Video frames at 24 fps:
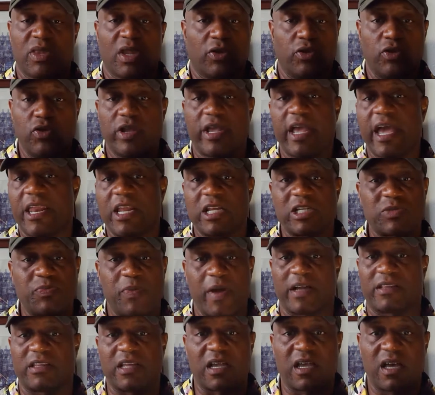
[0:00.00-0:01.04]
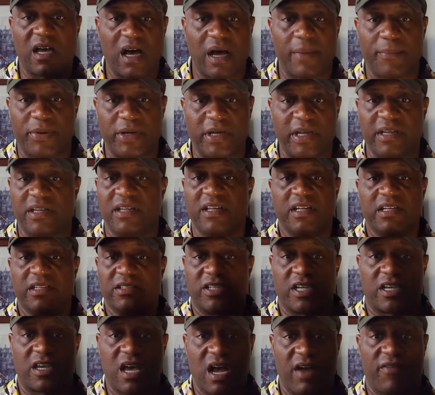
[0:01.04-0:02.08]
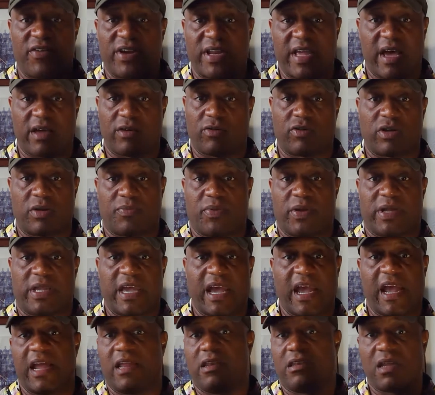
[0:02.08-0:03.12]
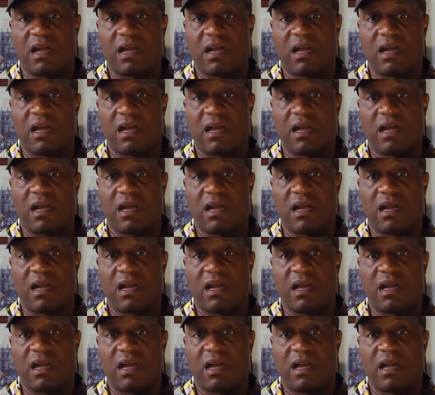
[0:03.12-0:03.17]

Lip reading: You can't expect a company to cover down on a brigade.